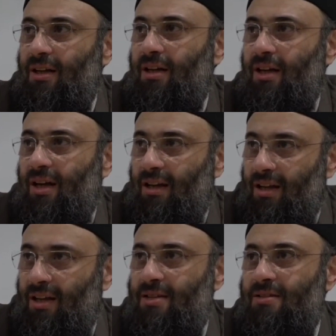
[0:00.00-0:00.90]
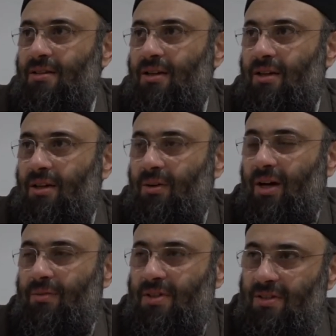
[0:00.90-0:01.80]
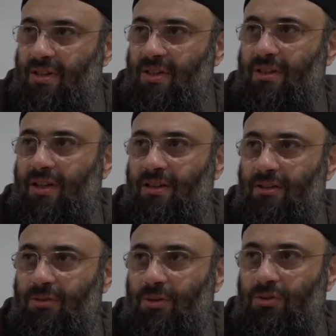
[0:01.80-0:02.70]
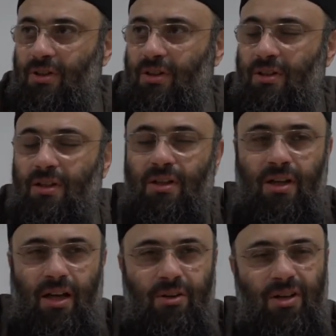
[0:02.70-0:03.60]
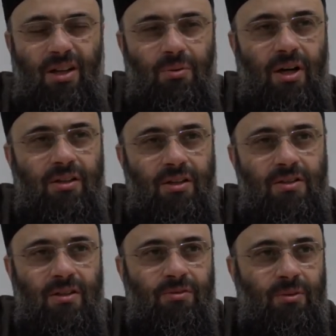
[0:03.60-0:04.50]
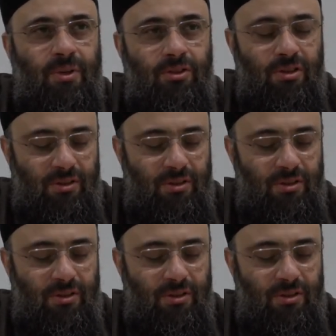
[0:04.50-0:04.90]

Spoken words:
unless you have sincerity and devotion and you really want this information.